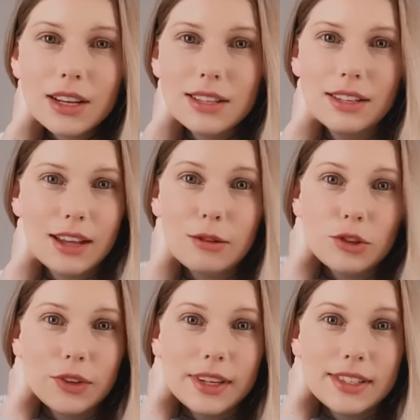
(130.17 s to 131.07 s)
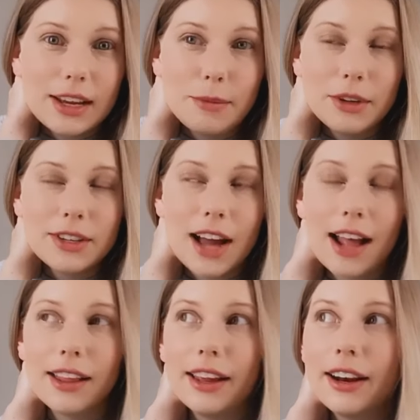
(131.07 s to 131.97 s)
Since I was only a centimeter
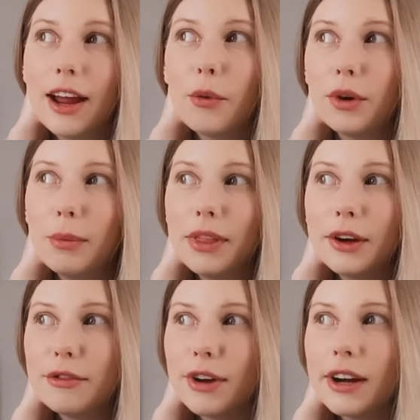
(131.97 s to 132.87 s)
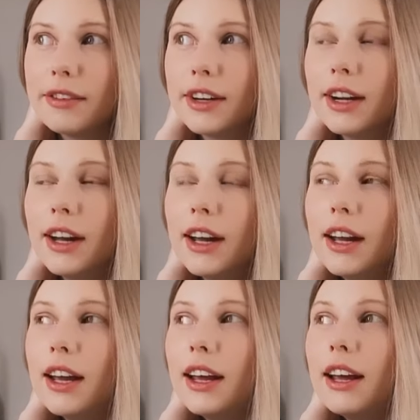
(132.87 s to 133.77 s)
dilated, I would have been there forever.
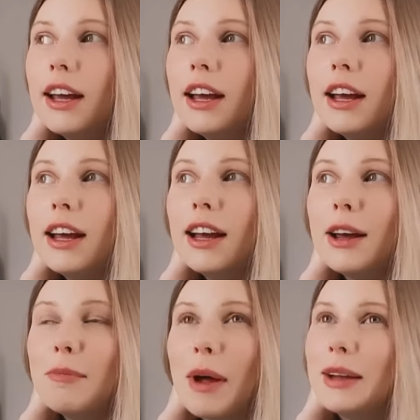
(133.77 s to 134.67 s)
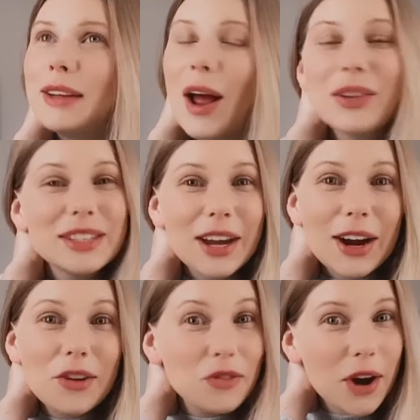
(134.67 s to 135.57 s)
But I was
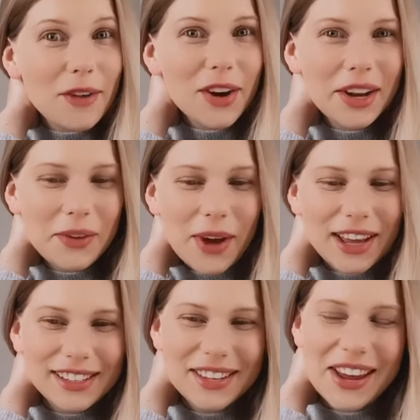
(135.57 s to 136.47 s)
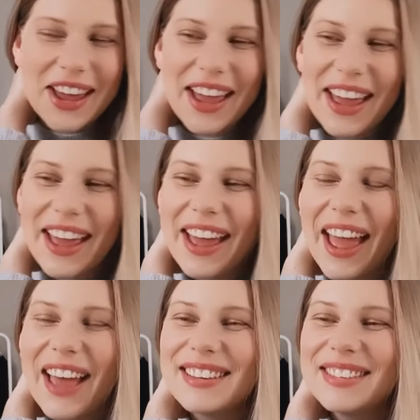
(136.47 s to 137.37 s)
there forever anyways.
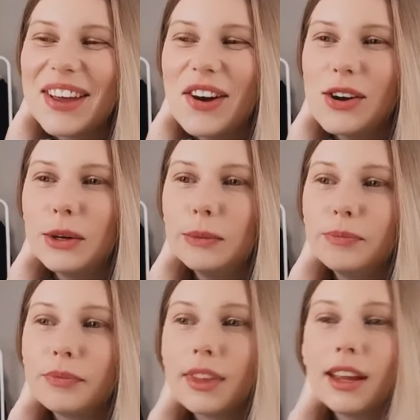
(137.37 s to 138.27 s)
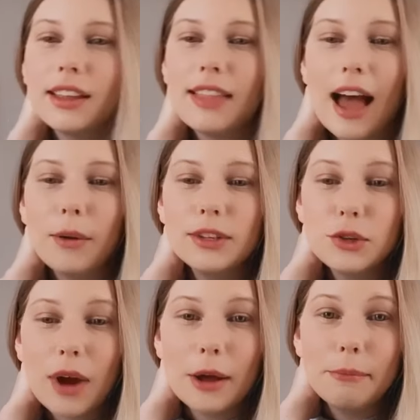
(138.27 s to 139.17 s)
So that was
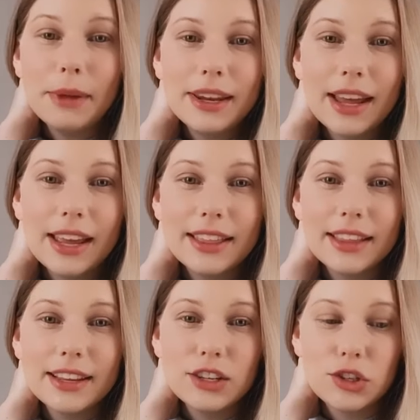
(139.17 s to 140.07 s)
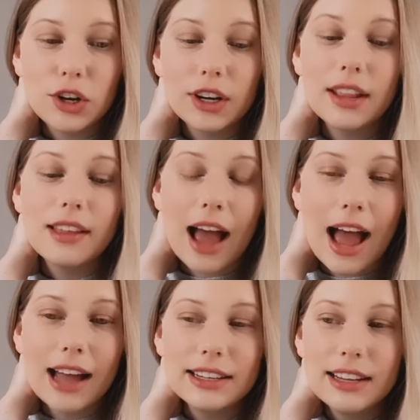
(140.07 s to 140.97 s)
around midnight that they started
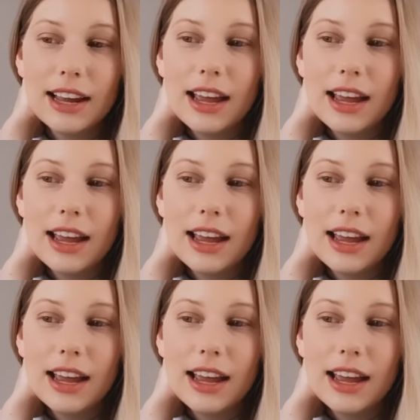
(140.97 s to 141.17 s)
that.